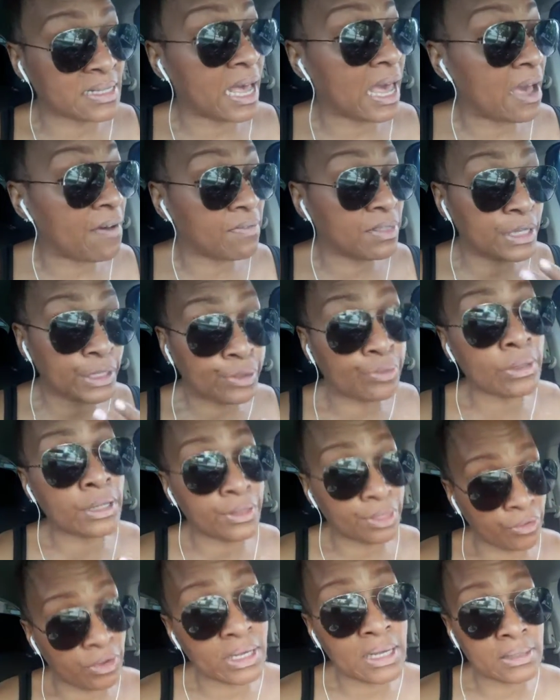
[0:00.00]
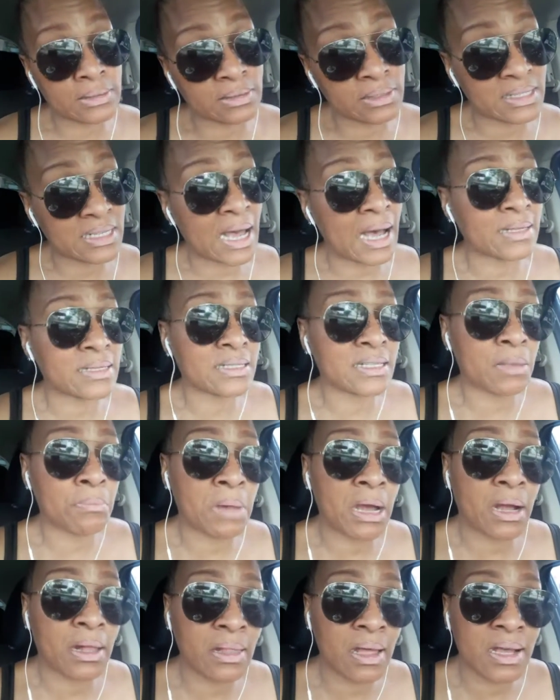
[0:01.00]
I have literally three sizes in
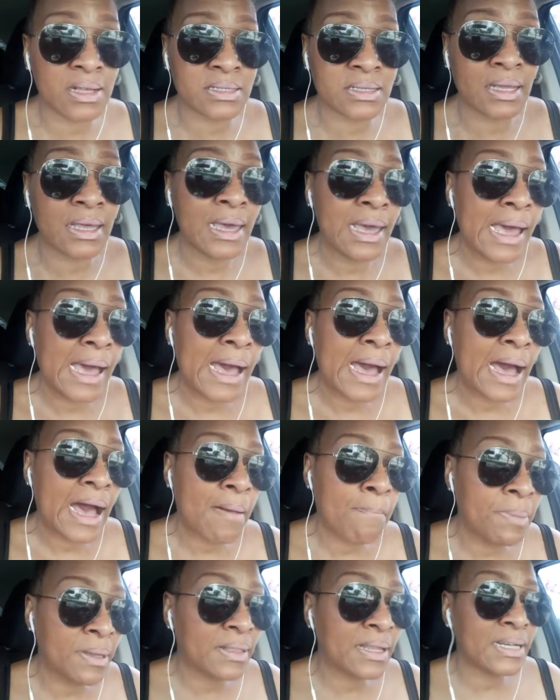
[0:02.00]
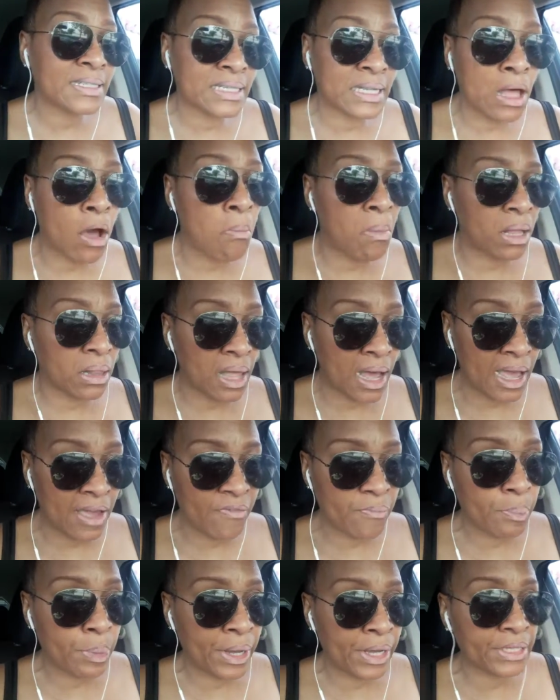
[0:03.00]
my closet. I've been like that all my life.
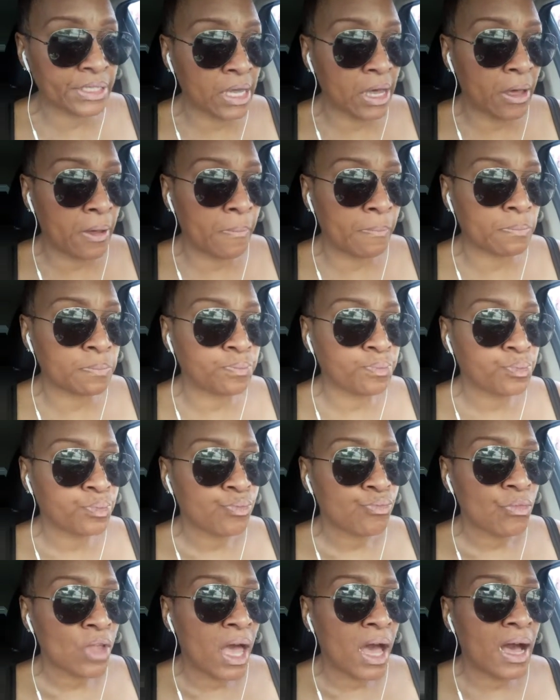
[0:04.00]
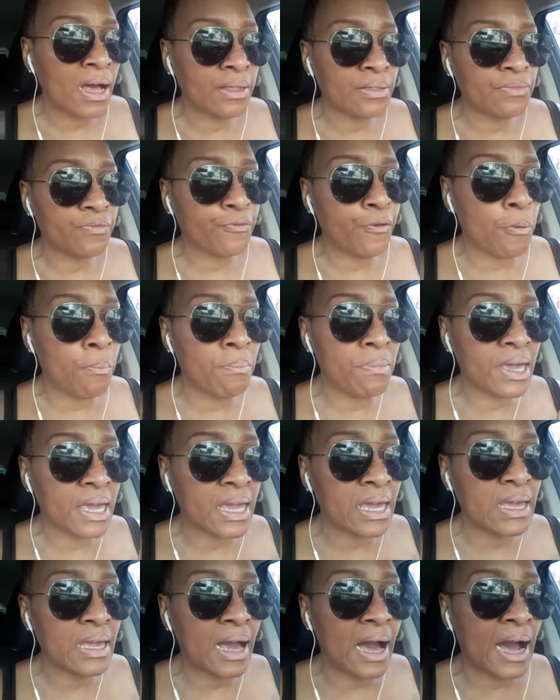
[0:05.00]
But for
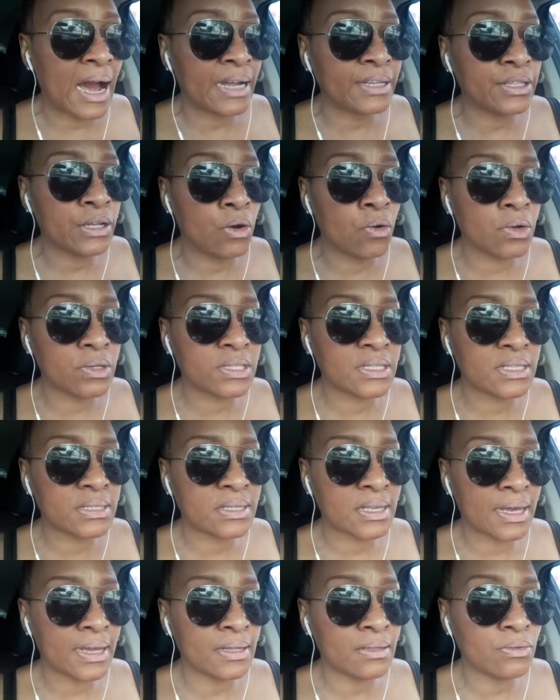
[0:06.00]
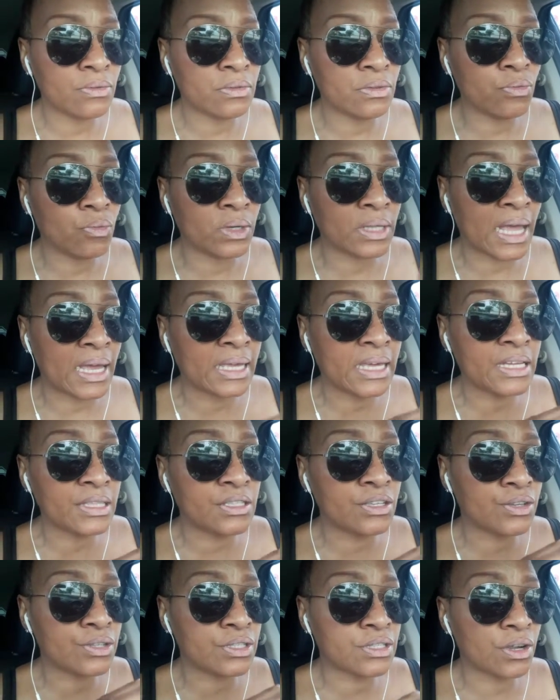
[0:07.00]
me, I know a set, when I get
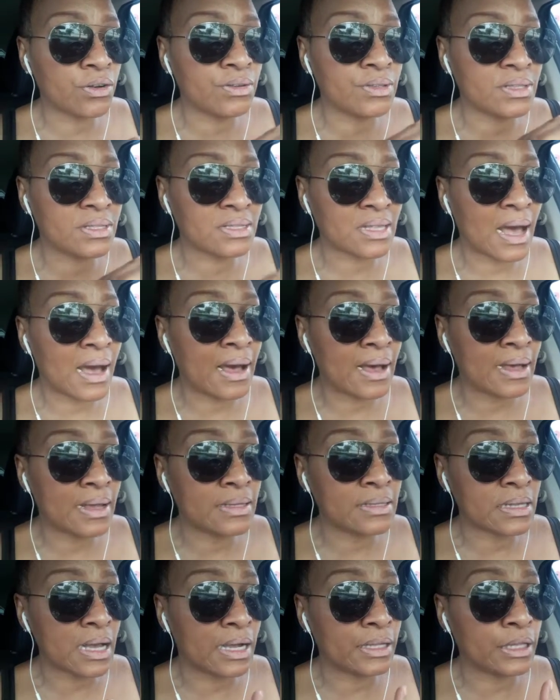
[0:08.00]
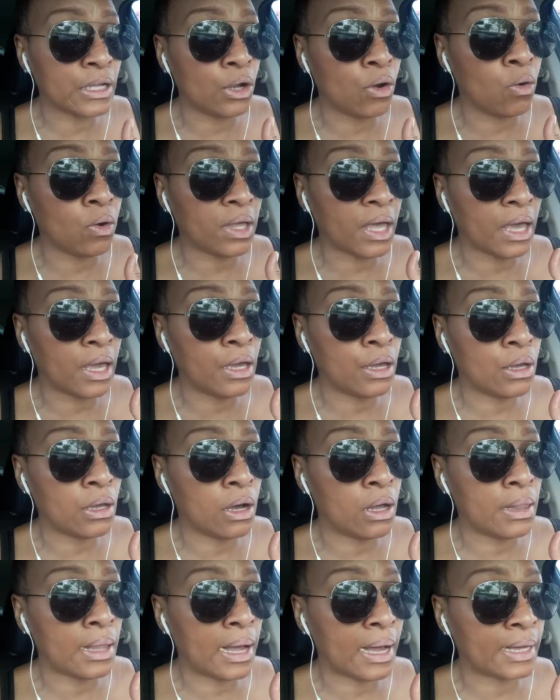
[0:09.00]
to a certain size, I know, okay,
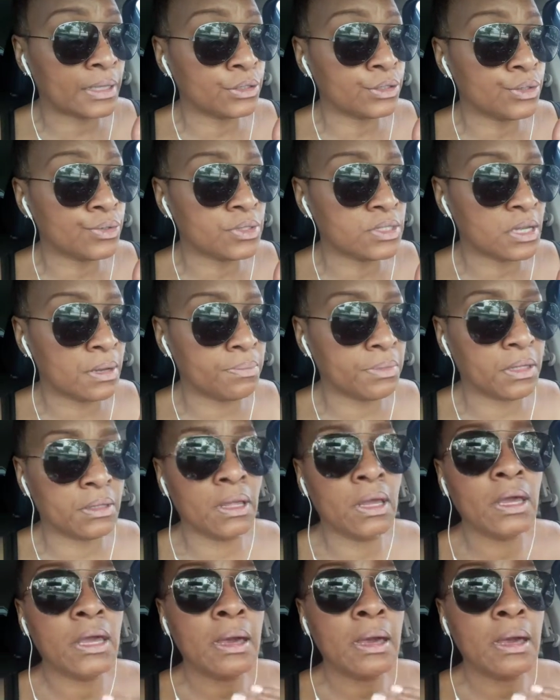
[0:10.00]
I got to do something.